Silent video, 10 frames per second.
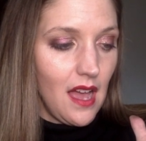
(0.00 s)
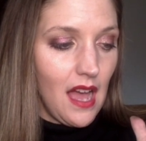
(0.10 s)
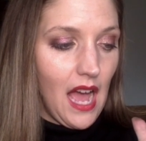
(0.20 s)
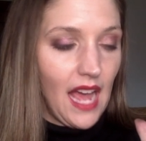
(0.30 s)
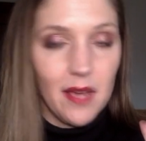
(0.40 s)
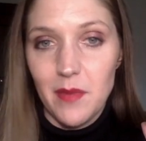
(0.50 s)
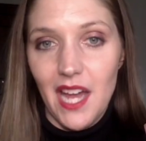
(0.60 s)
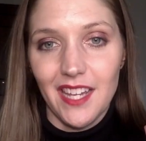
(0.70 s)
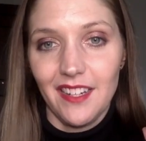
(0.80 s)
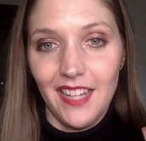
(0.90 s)
I am not
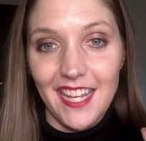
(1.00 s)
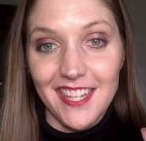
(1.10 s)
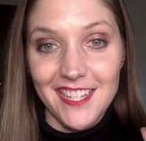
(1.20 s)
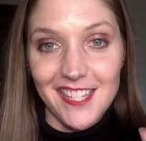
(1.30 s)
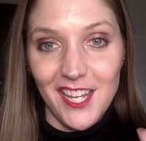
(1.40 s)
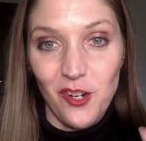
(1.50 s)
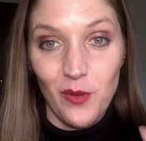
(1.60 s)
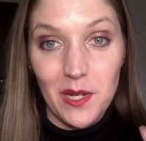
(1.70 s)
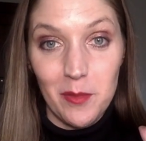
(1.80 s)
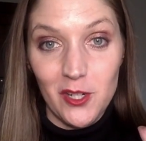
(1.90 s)
going to like this. I don't
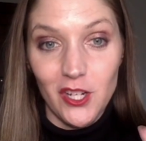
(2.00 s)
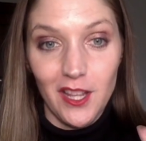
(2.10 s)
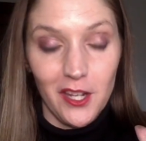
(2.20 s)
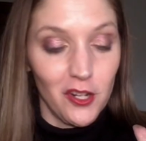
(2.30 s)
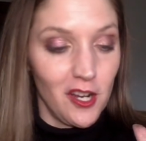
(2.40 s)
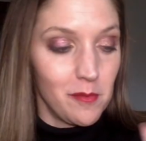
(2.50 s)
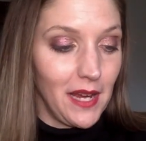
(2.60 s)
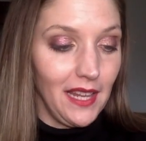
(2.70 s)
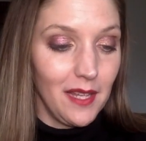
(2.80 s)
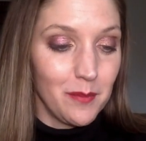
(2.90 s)
want a bunch of glitter on my
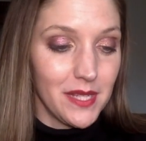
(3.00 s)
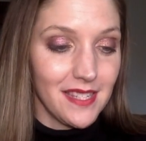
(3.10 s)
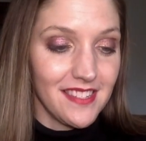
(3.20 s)
lips.